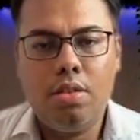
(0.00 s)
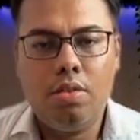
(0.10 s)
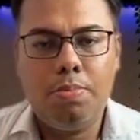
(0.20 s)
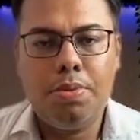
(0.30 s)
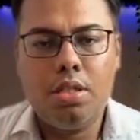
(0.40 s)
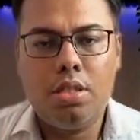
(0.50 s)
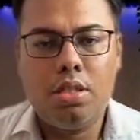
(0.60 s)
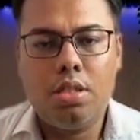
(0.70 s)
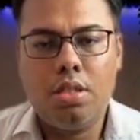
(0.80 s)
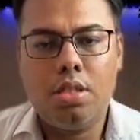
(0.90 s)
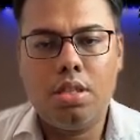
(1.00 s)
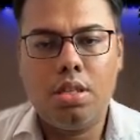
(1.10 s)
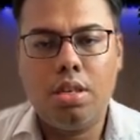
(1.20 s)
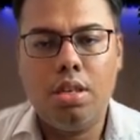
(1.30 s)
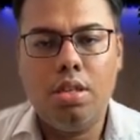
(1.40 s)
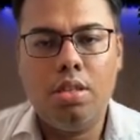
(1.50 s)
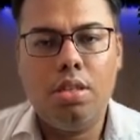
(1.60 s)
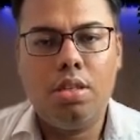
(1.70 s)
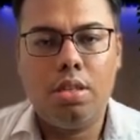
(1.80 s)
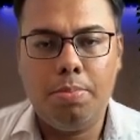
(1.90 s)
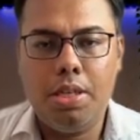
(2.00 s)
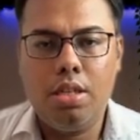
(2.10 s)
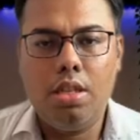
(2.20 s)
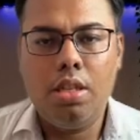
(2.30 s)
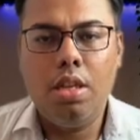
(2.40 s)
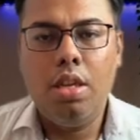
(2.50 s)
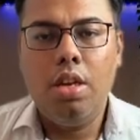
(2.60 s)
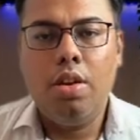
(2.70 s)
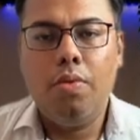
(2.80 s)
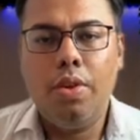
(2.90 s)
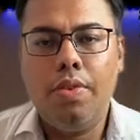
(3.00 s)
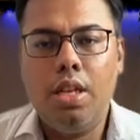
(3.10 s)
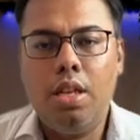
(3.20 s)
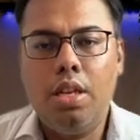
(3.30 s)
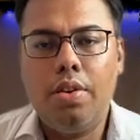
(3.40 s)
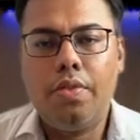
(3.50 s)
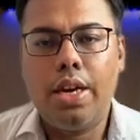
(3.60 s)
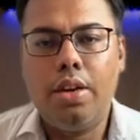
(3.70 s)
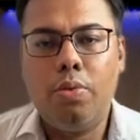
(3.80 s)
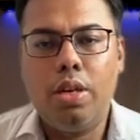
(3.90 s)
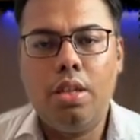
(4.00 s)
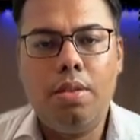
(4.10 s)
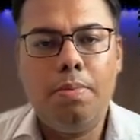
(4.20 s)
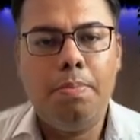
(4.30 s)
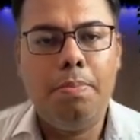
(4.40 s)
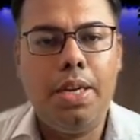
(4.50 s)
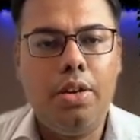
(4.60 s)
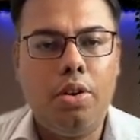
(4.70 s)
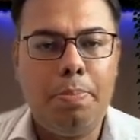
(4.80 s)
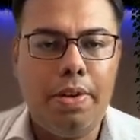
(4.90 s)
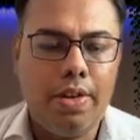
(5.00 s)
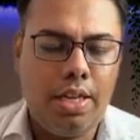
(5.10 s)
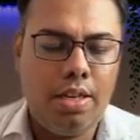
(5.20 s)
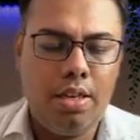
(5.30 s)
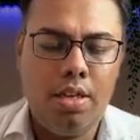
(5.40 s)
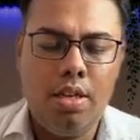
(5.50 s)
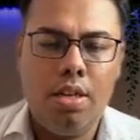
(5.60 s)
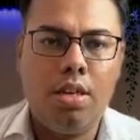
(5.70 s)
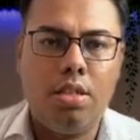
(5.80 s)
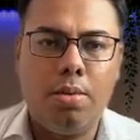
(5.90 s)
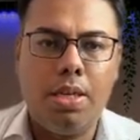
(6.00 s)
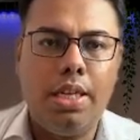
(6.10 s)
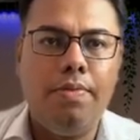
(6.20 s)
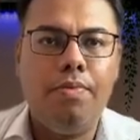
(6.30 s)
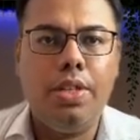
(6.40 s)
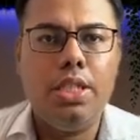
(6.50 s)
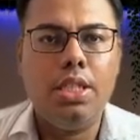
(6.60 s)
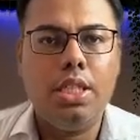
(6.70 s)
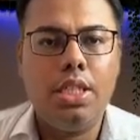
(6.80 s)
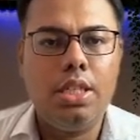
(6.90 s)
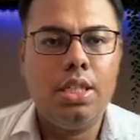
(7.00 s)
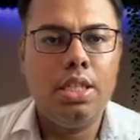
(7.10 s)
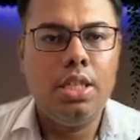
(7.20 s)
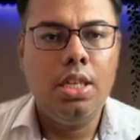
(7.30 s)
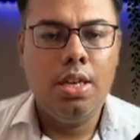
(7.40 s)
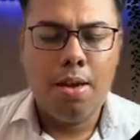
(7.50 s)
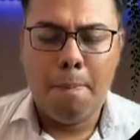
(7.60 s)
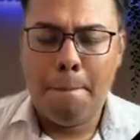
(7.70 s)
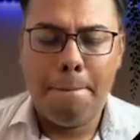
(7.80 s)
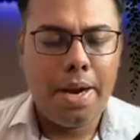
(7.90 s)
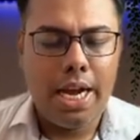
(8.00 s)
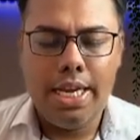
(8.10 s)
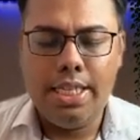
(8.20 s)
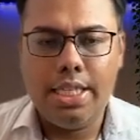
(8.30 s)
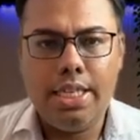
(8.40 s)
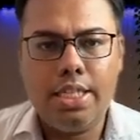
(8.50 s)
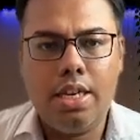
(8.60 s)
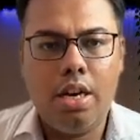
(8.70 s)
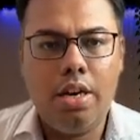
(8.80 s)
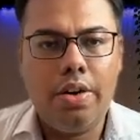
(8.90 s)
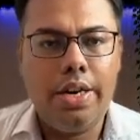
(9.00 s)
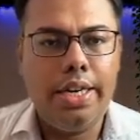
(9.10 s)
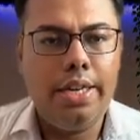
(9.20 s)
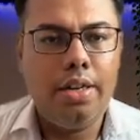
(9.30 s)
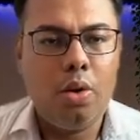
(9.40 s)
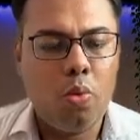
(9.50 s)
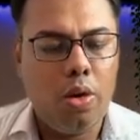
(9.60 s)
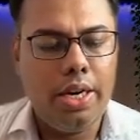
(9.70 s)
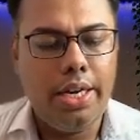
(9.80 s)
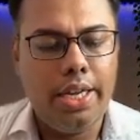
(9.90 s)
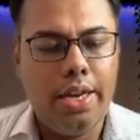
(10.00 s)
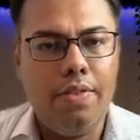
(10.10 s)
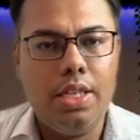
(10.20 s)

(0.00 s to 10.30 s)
oops, clear the terminal. We will try to run main.py. Customer name Vijay, price let's say 100, quantity I will